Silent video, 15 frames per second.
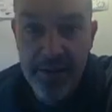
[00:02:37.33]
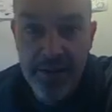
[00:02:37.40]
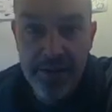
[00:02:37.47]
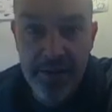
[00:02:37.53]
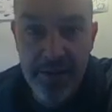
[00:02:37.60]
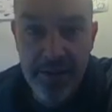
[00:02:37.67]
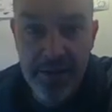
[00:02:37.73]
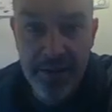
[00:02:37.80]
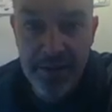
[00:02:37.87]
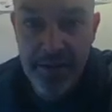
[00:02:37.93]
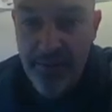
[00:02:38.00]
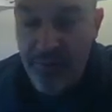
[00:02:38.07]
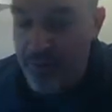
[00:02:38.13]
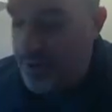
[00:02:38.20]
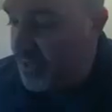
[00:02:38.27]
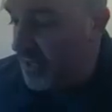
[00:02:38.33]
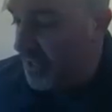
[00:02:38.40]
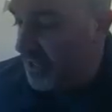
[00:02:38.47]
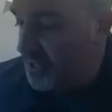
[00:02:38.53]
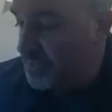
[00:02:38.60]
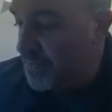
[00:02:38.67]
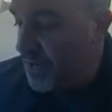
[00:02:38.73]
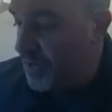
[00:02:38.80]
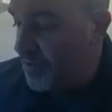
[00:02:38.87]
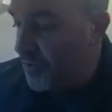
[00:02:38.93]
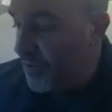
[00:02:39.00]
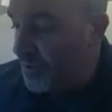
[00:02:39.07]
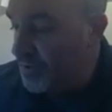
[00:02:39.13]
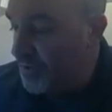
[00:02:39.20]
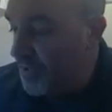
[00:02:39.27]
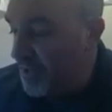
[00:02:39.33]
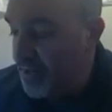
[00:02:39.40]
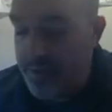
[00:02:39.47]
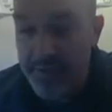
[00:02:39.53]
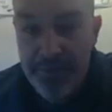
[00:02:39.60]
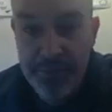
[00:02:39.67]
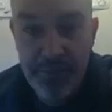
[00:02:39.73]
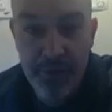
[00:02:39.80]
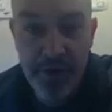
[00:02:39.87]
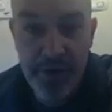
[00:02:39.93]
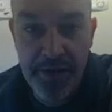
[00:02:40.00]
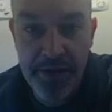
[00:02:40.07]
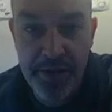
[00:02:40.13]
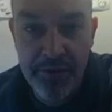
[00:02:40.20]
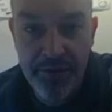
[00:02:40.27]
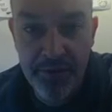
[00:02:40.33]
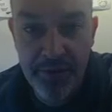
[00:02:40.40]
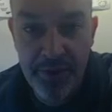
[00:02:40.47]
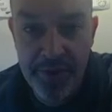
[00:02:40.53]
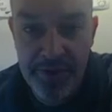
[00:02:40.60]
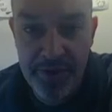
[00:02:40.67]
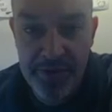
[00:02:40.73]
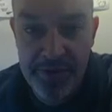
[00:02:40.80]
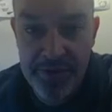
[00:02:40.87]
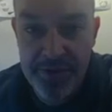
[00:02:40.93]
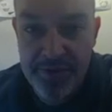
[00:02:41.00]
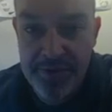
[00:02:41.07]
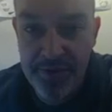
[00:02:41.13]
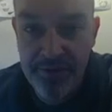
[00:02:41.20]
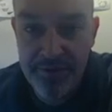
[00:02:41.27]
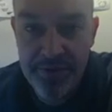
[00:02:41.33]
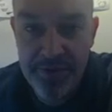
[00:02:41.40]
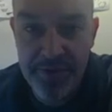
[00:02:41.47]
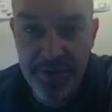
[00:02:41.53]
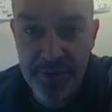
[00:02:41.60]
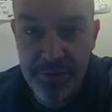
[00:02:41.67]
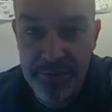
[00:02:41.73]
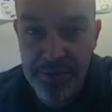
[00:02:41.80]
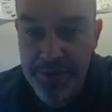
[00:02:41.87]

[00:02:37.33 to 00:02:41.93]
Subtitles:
Kind of like one leg's bent and one's kind of pointing out towards us, so just a little bit